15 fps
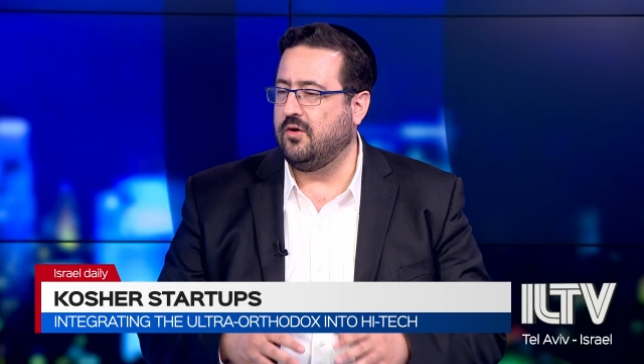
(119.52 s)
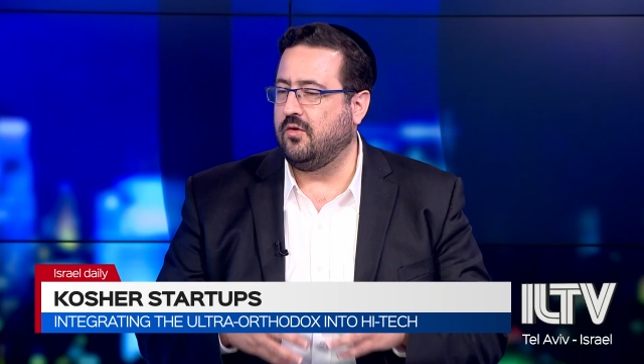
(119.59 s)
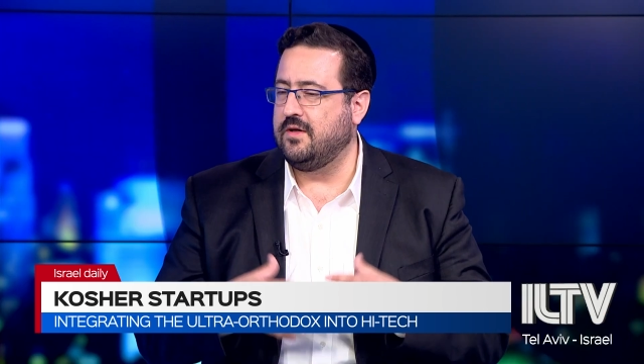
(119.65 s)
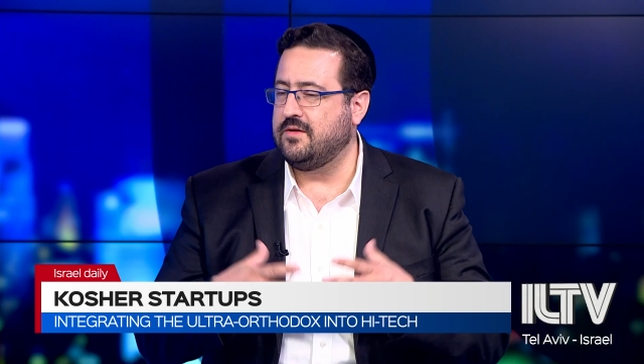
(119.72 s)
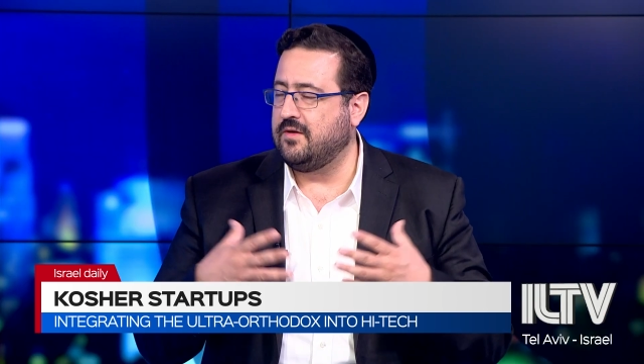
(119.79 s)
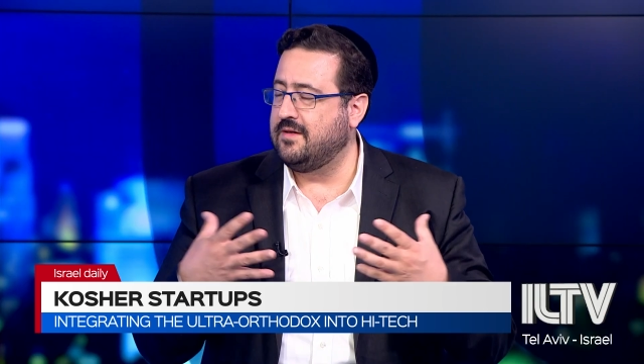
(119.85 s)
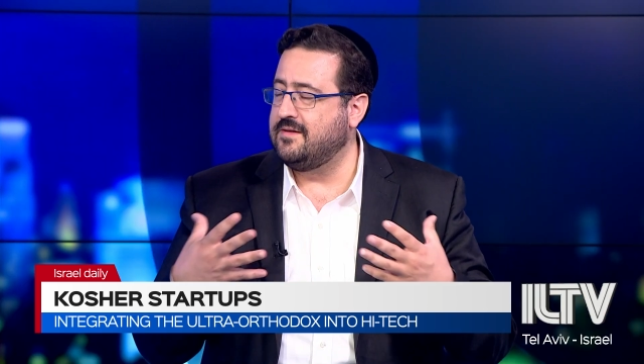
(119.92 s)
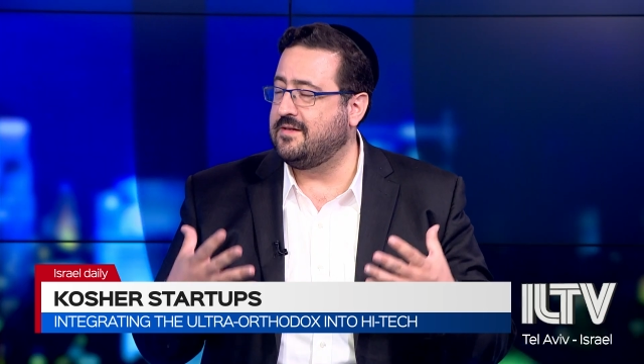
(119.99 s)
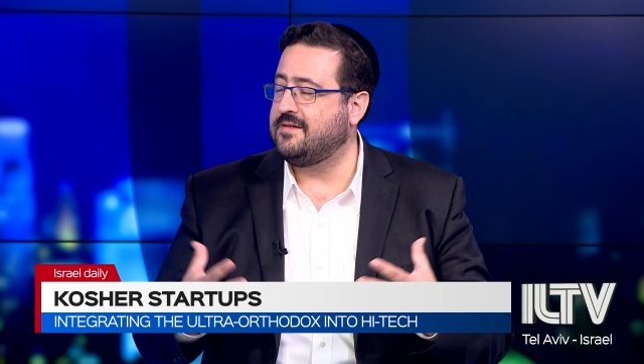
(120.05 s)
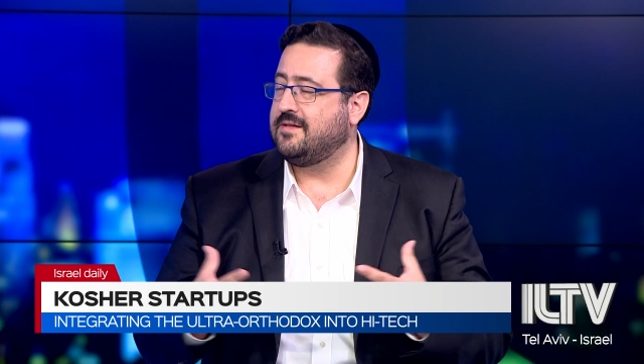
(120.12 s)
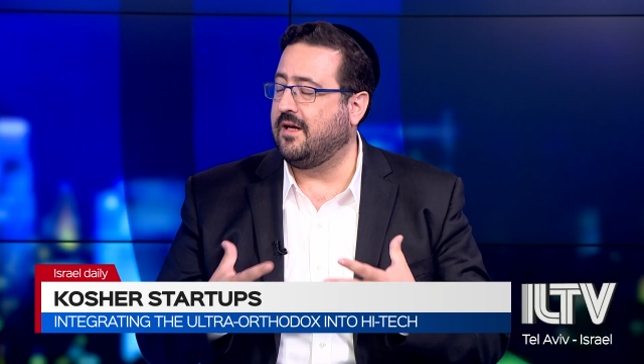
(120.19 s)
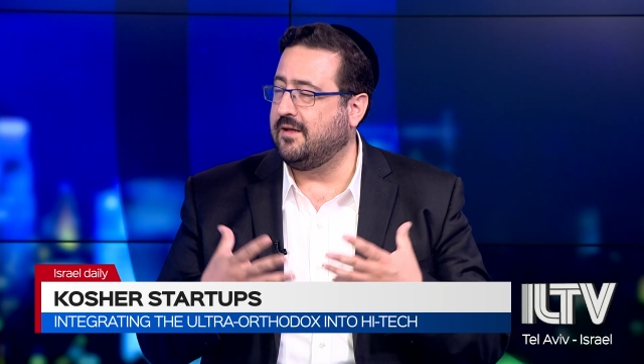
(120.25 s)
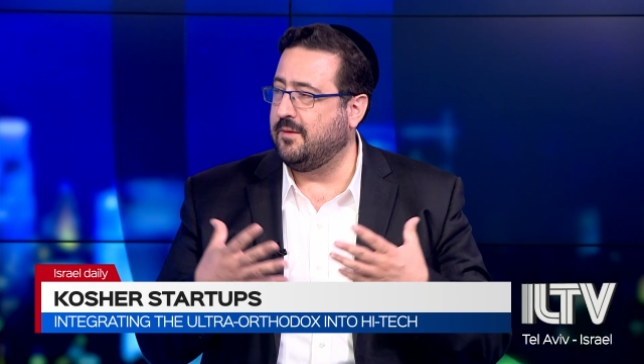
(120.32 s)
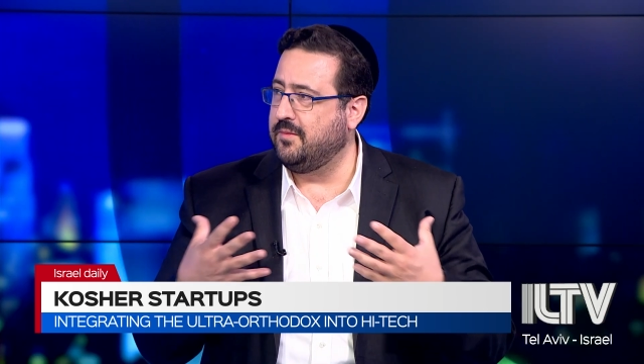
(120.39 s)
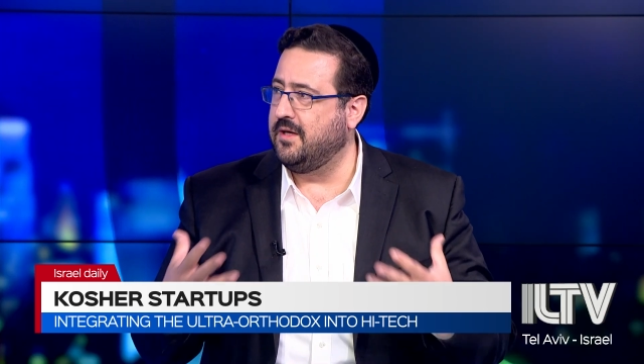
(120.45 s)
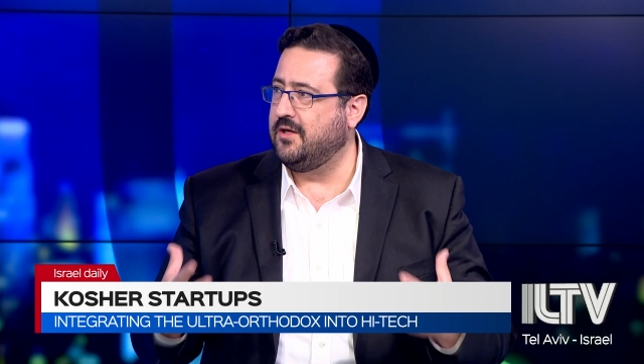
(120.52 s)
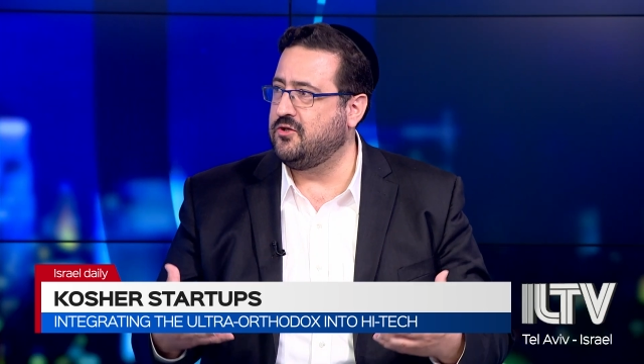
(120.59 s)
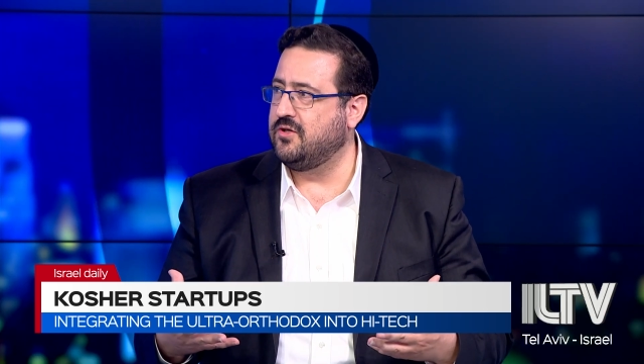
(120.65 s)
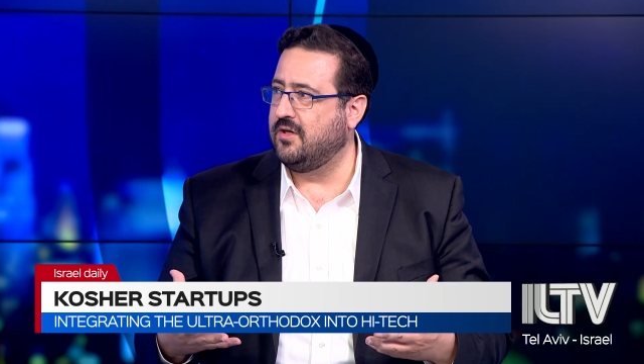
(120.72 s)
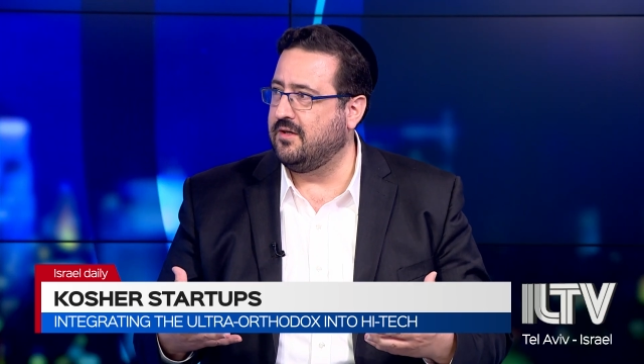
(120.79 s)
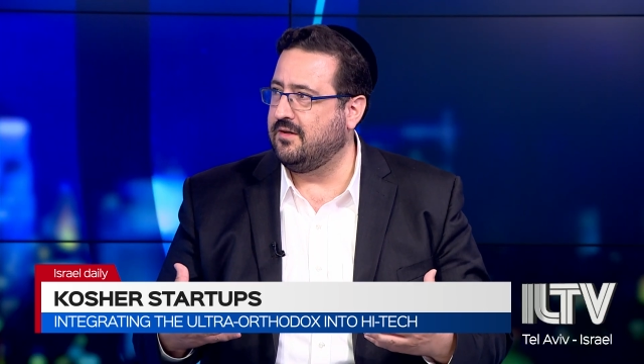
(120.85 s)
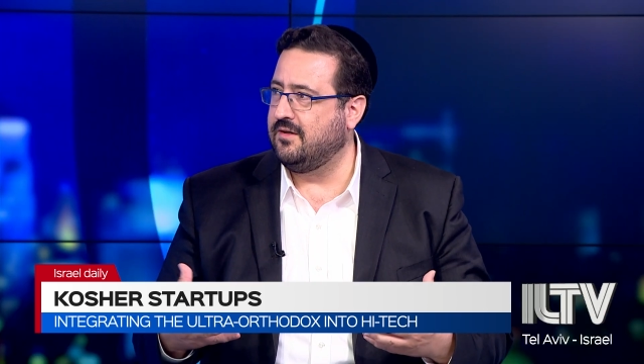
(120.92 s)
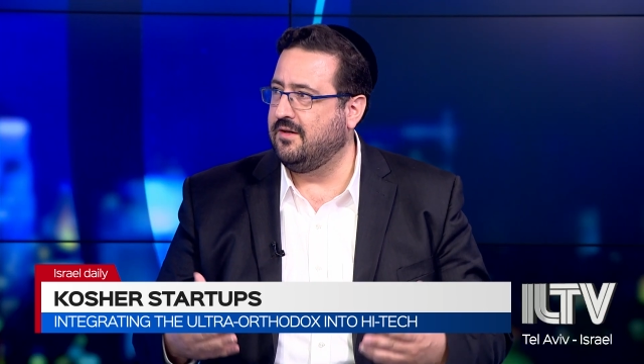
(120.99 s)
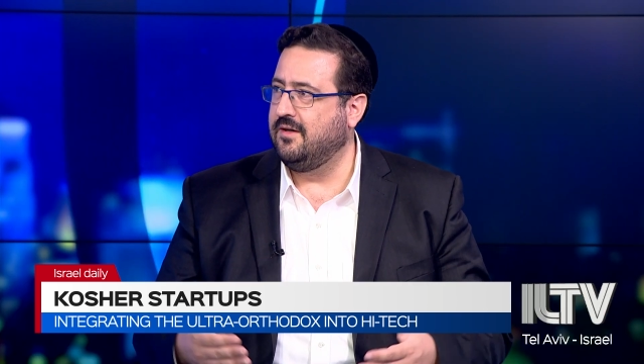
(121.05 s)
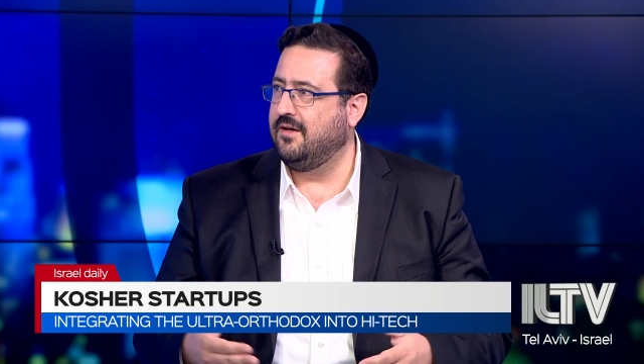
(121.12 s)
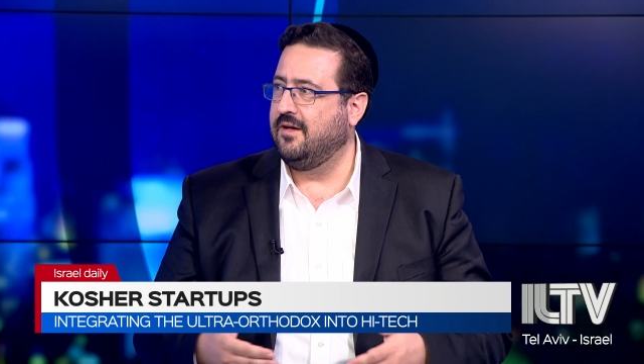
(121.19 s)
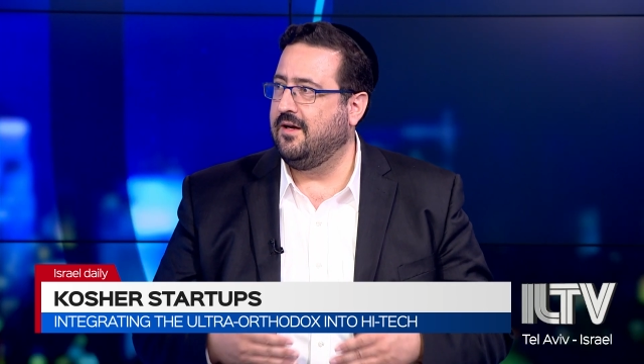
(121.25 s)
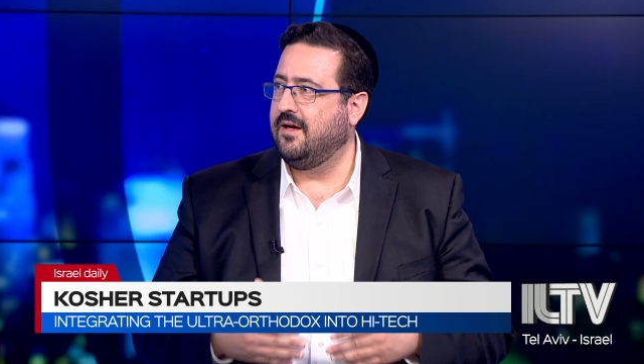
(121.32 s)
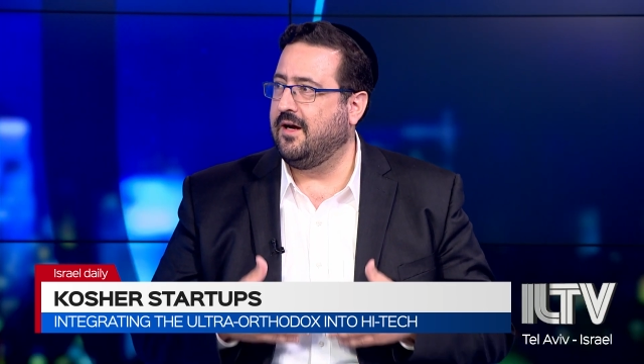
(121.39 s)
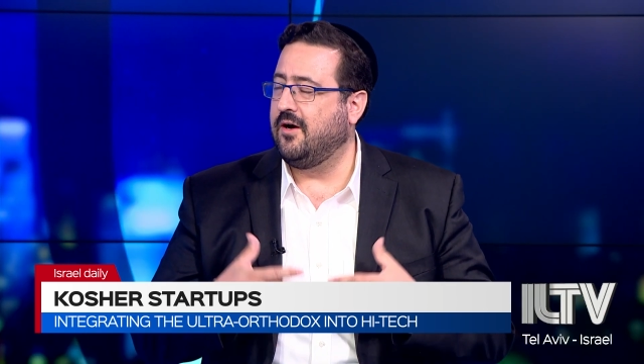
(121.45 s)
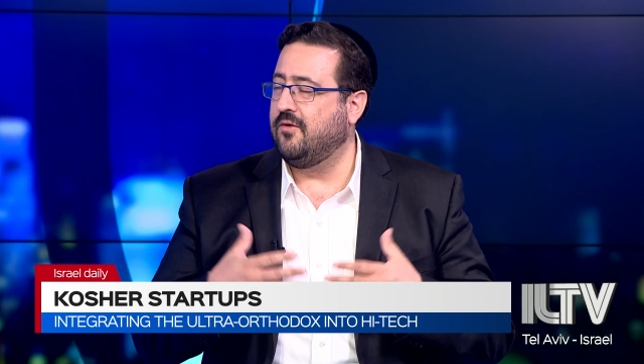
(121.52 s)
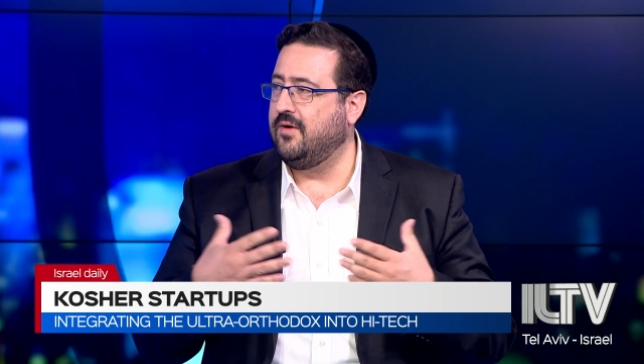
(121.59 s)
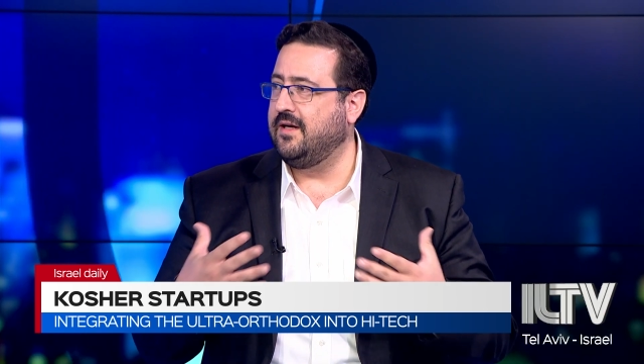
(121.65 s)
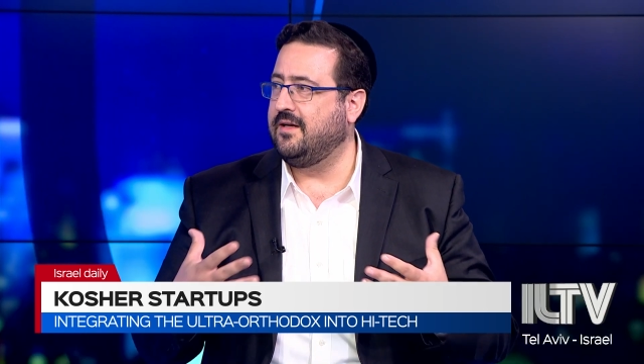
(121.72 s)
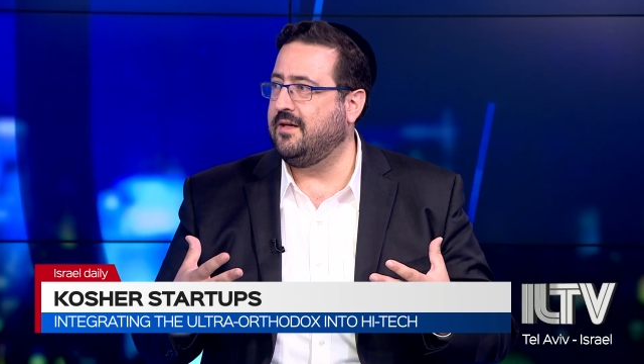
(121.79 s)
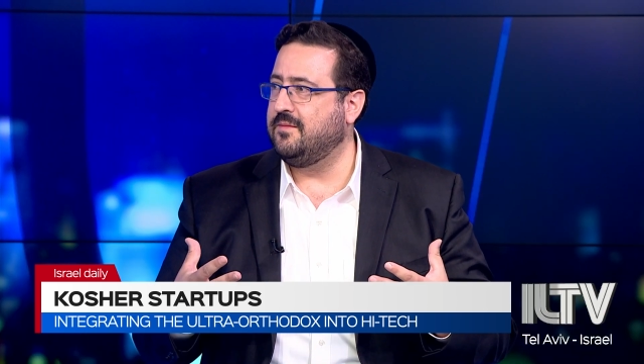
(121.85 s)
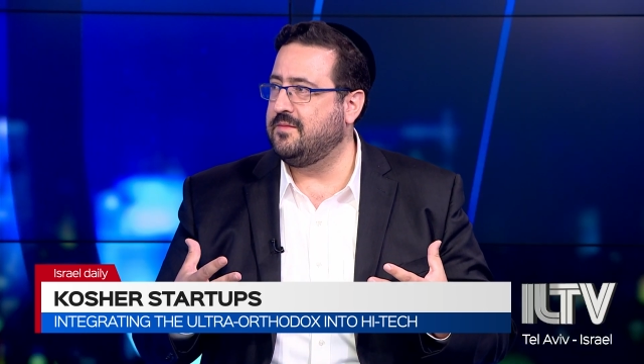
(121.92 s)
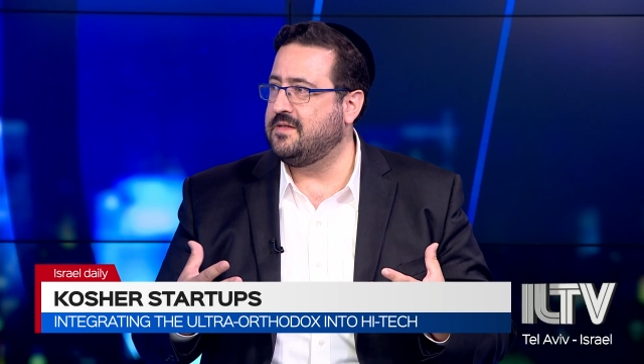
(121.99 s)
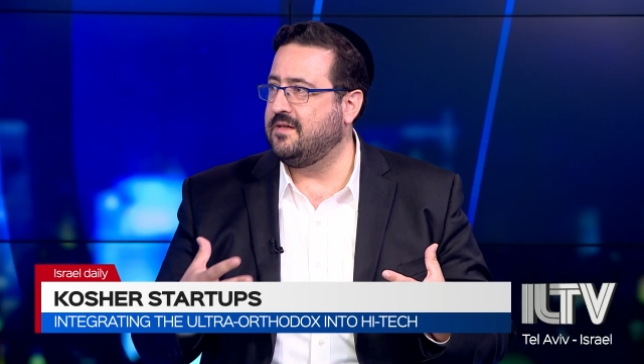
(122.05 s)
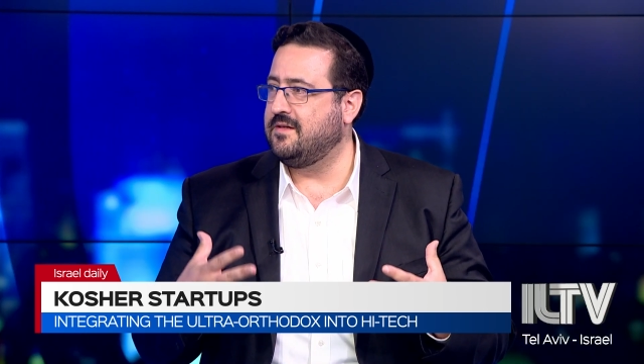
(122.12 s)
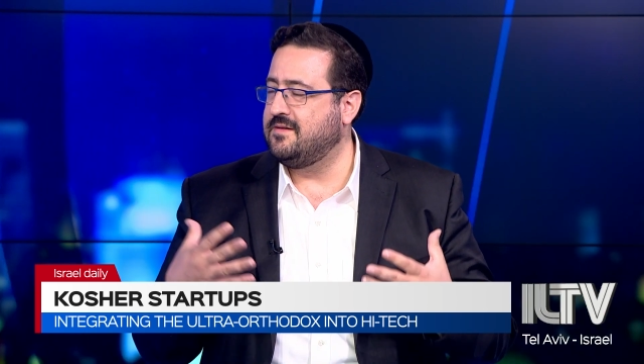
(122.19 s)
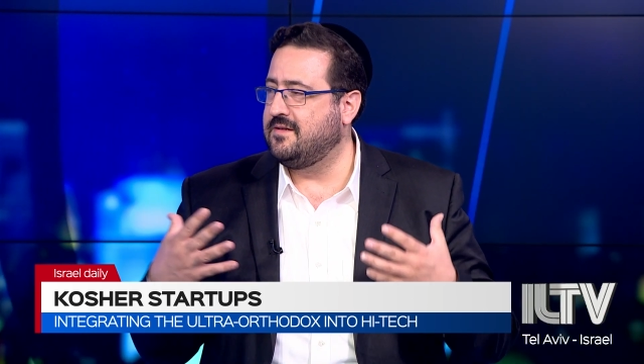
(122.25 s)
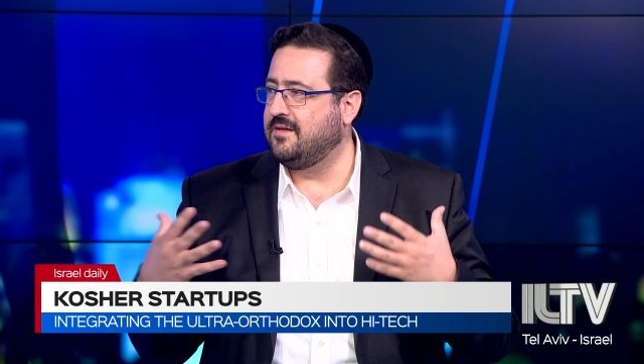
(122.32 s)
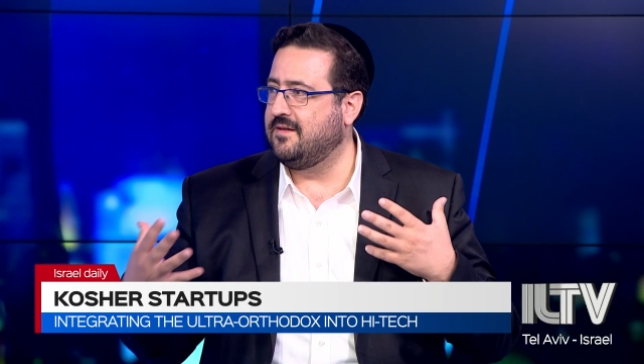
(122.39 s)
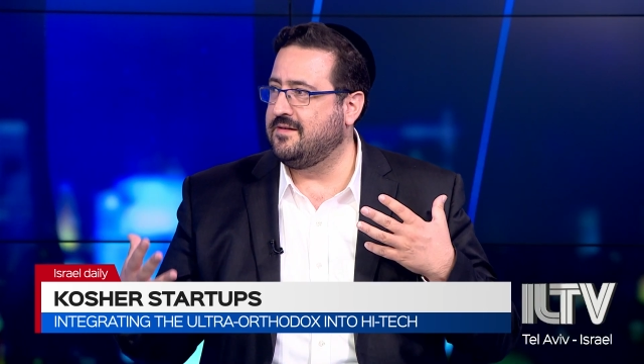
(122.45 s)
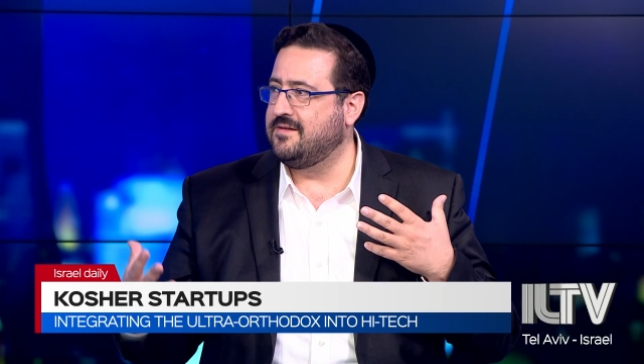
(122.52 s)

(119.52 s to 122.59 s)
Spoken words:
know, Israel is a startup nation. Haredim sits in